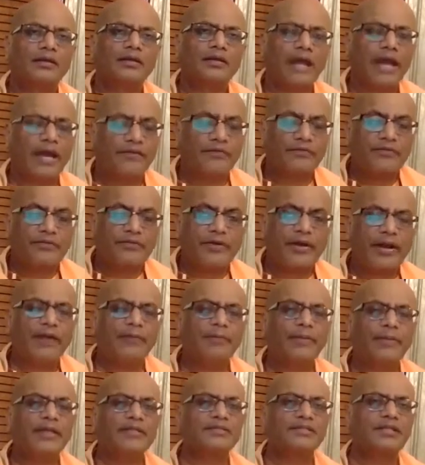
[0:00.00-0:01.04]
I have
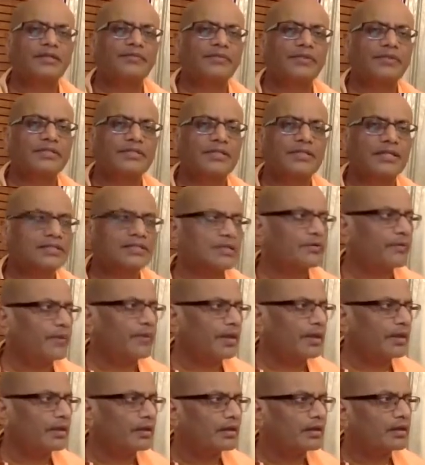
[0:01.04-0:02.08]
trained myself in such a way